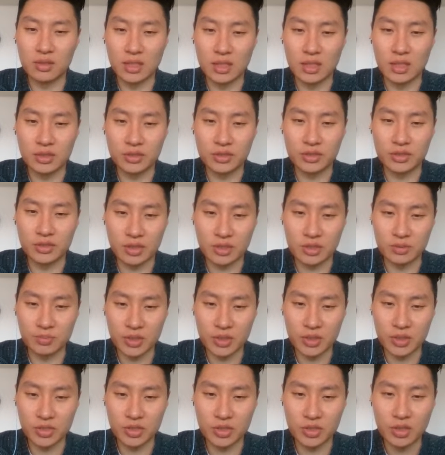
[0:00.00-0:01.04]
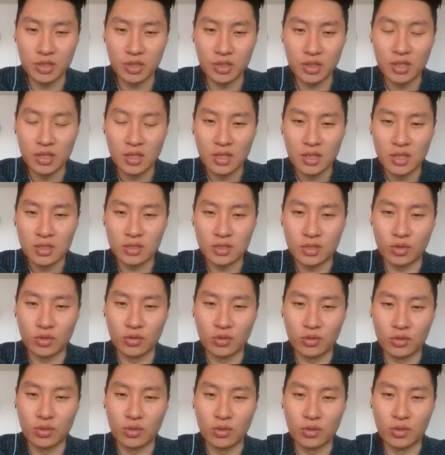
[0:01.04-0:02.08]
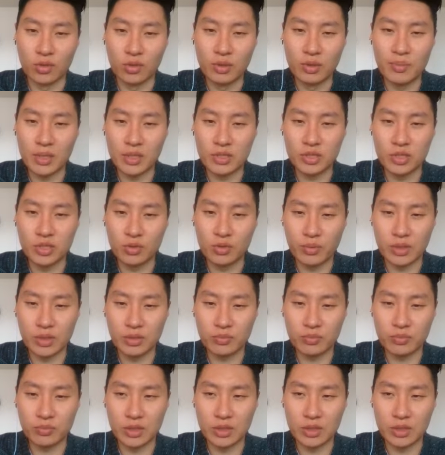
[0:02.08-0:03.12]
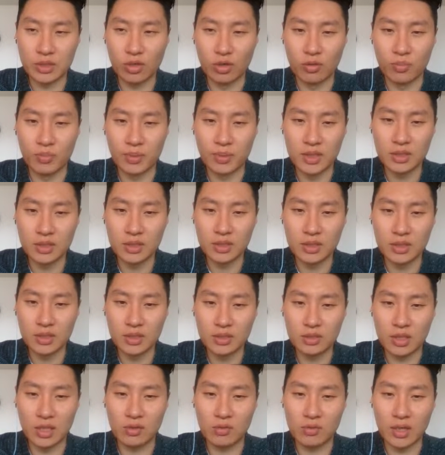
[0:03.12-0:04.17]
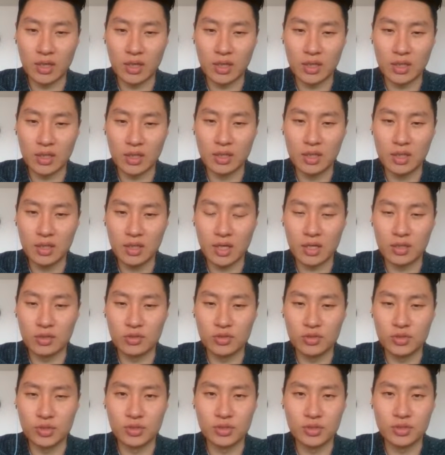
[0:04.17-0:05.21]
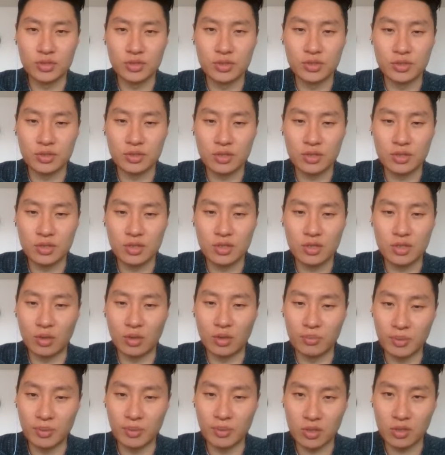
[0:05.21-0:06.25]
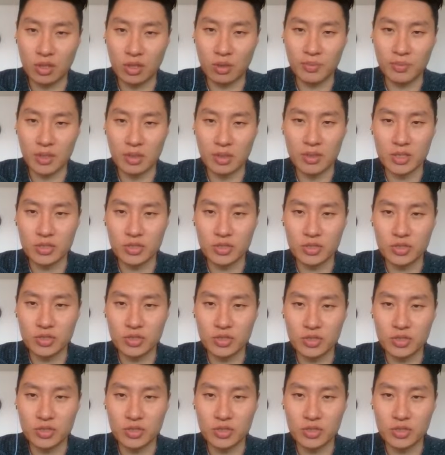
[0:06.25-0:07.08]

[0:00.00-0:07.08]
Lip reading: Let's take this picture. So on the picture, once you open it, you click right click and you choose copy image.